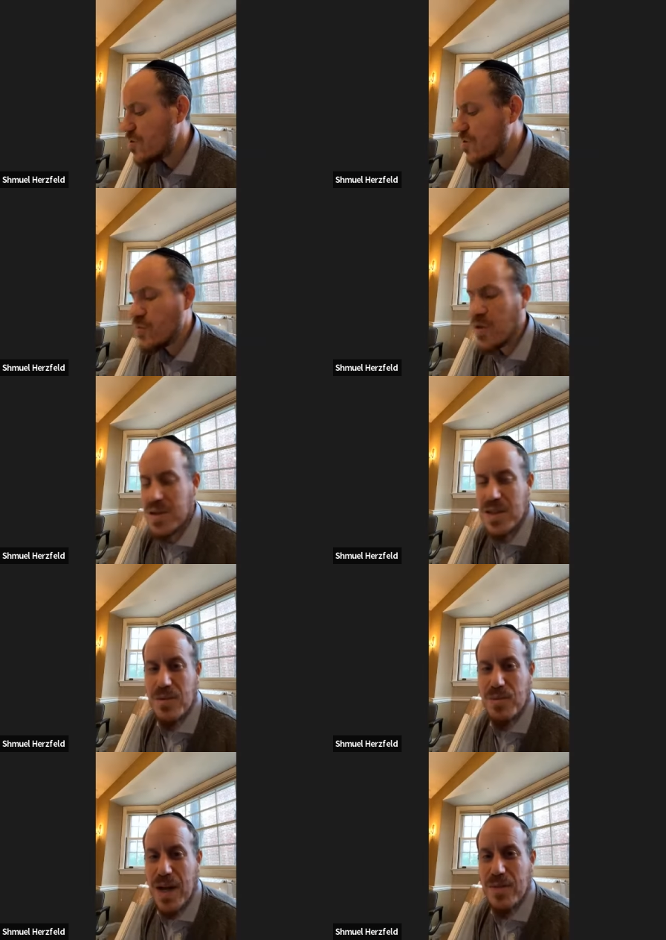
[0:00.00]
So one says the
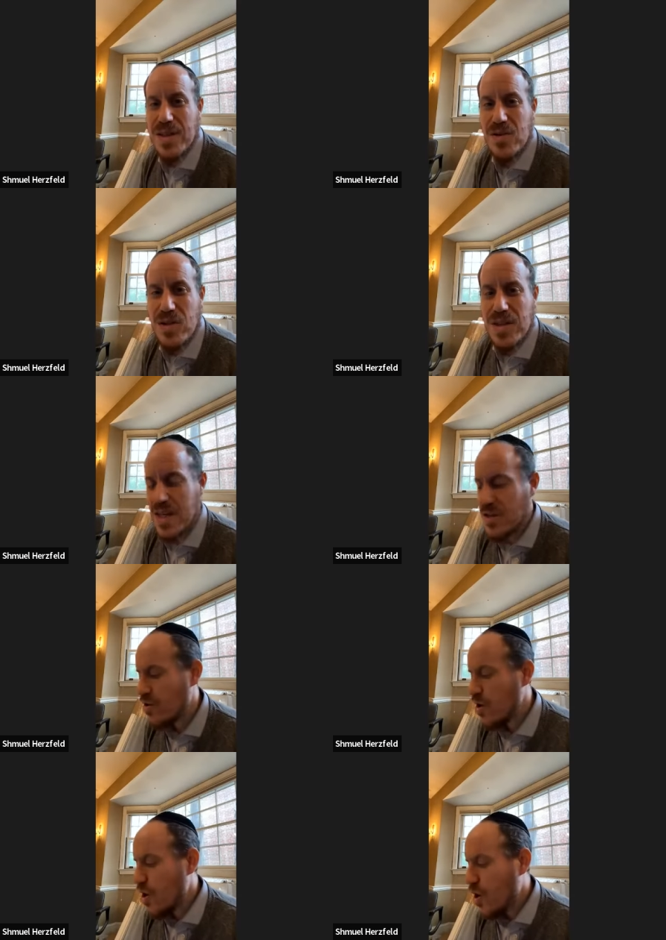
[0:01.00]
problem is it looks like
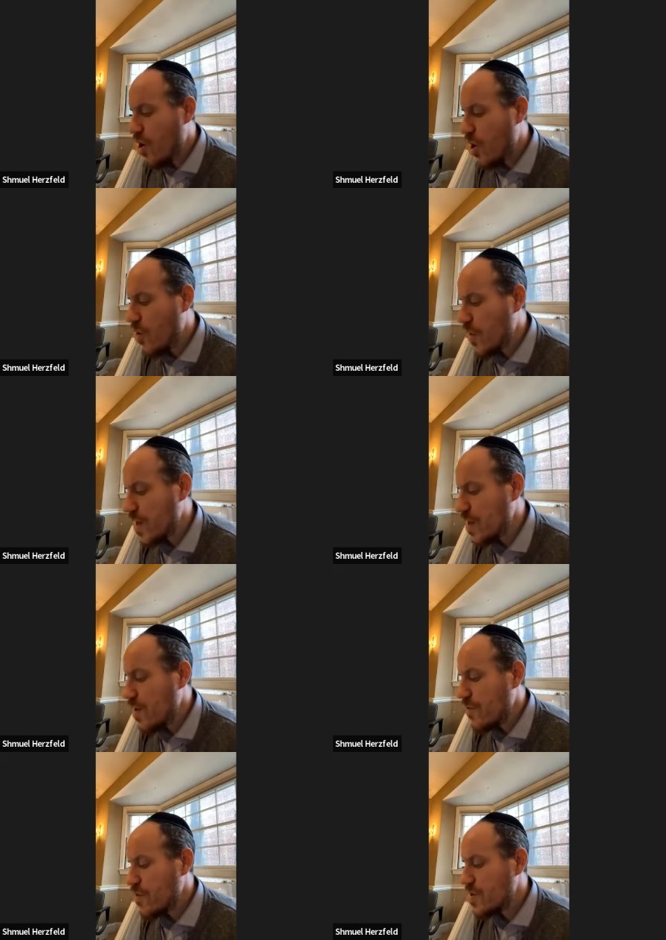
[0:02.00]
you're hoeing
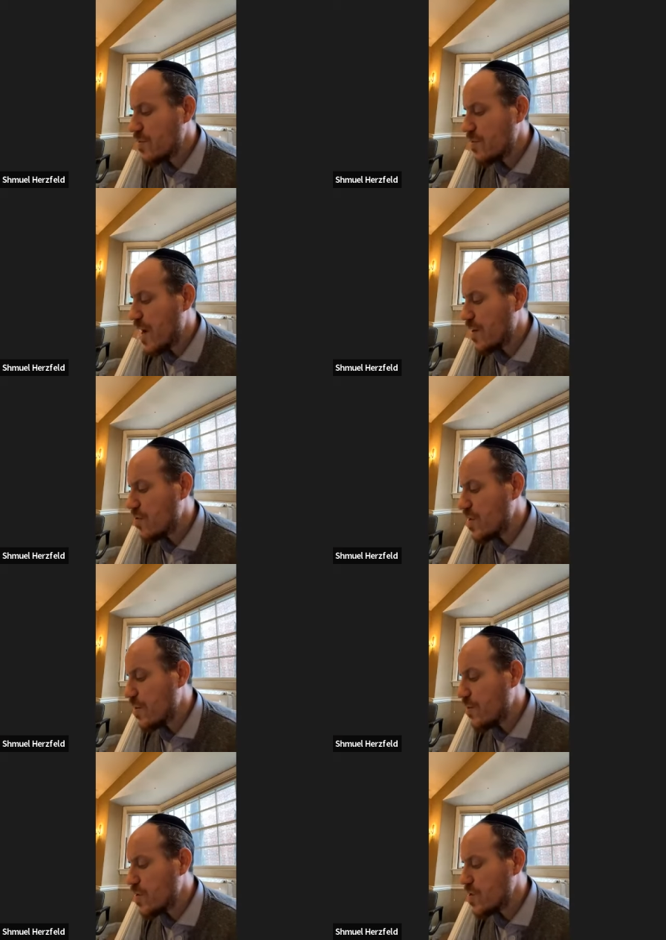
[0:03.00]
for the sabbatical
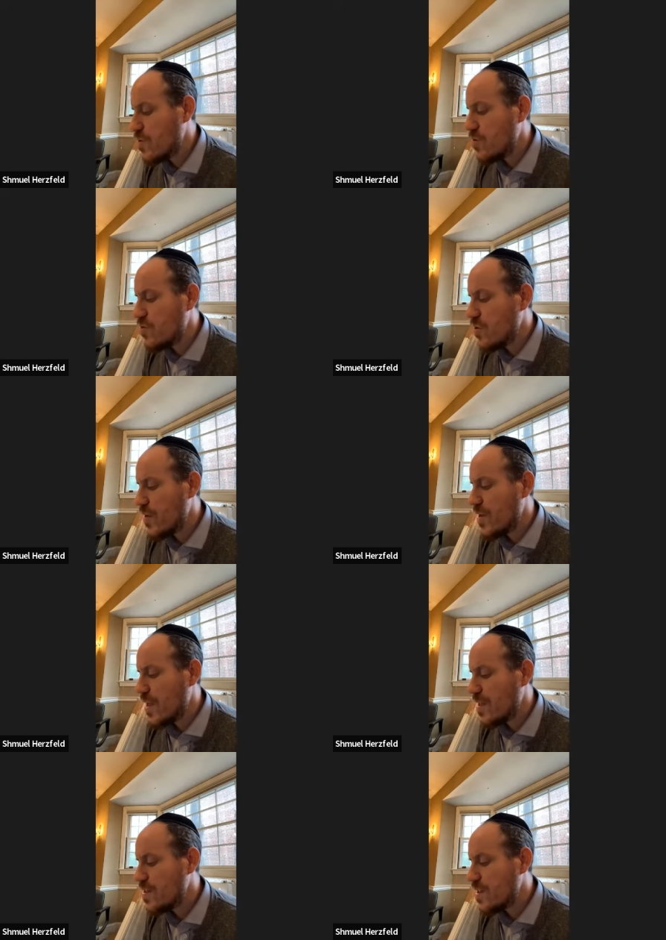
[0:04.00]
year because what you're doing
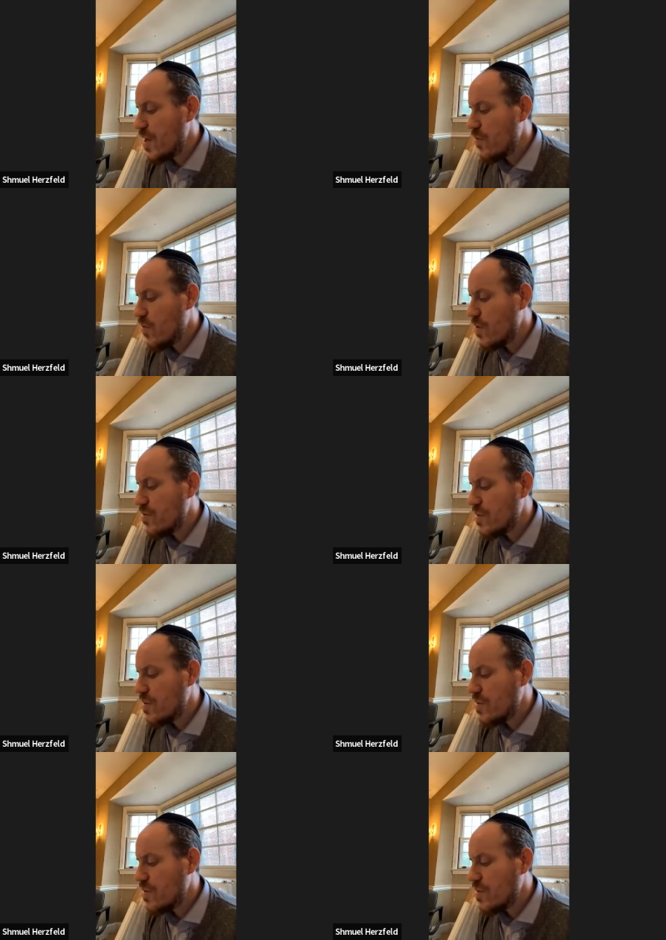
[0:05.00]
is one who